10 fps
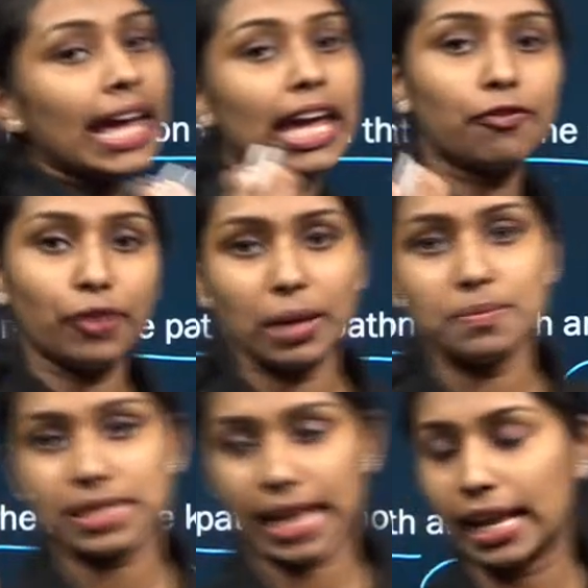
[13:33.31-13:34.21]
if I
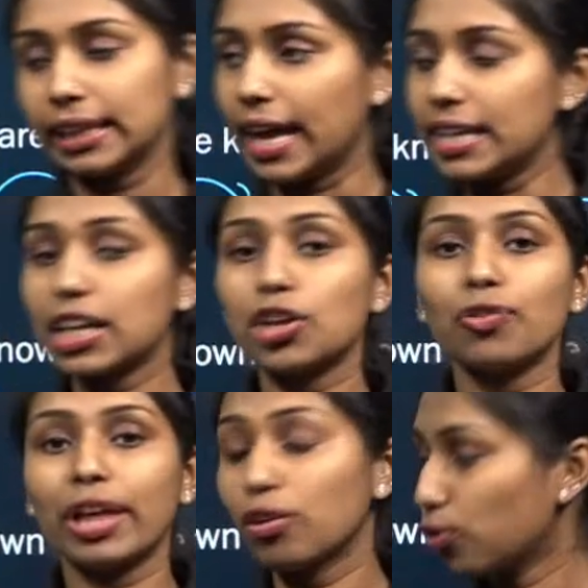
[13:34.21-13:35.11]
am saying that
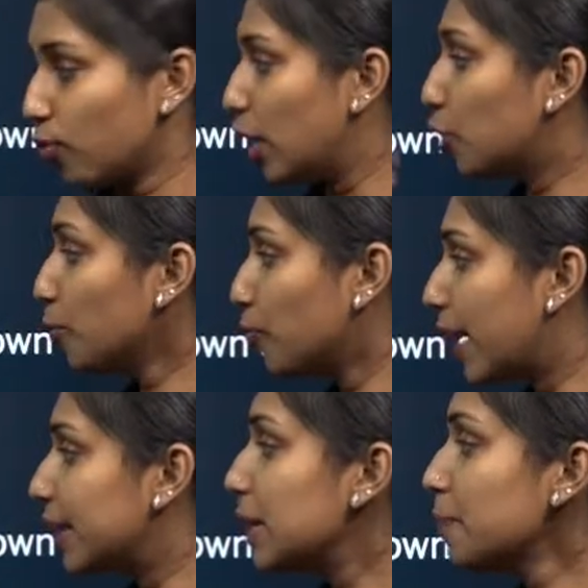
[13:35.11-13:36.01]
if you want to
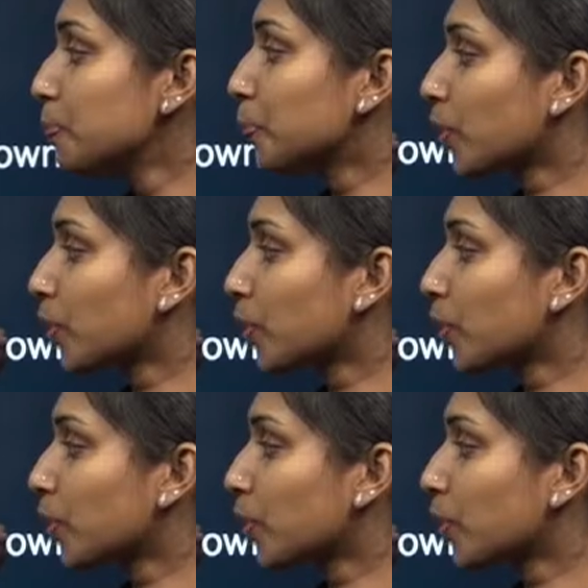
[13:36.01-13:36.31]
find the